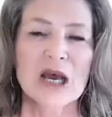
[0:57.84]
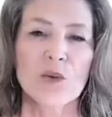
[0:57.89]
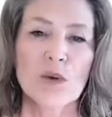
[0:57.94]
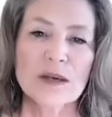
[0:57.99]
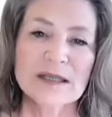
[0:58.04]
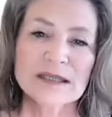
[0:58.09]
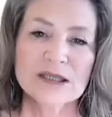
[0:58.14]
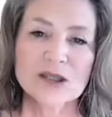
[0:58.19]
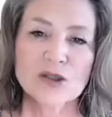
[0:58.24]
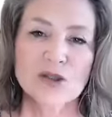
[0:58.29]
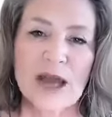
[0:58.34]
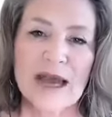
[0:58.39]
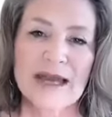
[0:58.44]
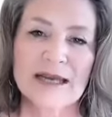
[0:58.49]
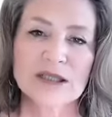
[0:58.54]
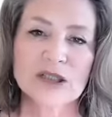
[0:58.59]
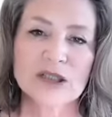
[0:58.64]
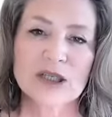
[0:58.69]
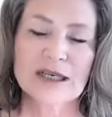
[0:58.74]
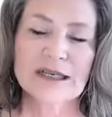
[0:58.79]
One
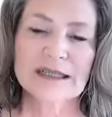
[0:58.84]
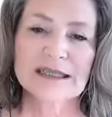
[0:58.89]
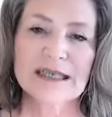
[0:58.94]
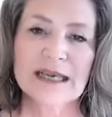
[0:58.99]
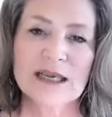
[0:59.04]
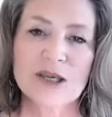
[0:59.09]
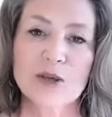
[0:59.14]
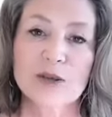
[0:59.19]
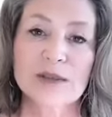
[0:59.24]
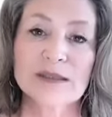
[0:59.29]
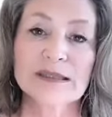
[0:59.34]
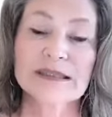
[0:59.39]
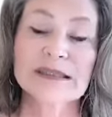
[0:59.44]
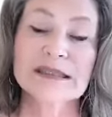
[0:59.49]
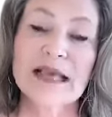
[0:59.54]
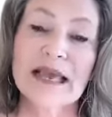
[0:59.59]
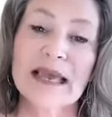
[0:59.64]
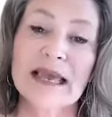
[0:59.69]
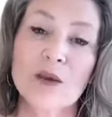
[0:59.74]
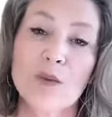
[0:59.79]
strategy is that you can
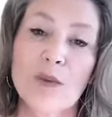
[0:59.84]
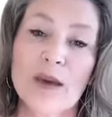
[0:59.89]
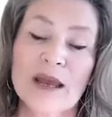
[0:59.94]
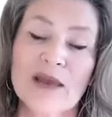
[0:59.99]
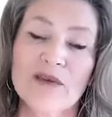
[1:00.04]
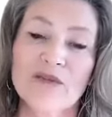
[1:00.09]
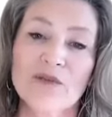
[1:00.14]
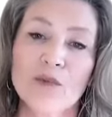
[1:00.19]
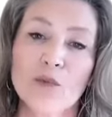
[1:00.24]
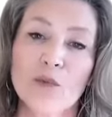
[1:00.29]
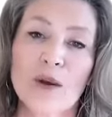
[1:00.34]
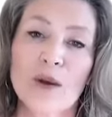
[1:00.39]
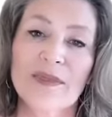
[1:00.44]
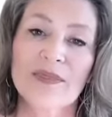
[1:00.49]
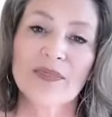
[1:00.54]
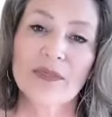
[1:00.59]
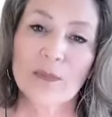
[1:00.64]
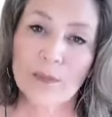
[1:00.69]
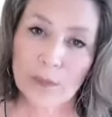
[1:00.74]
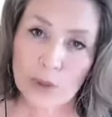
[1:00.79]
segue from what
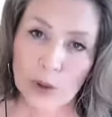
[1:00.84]
the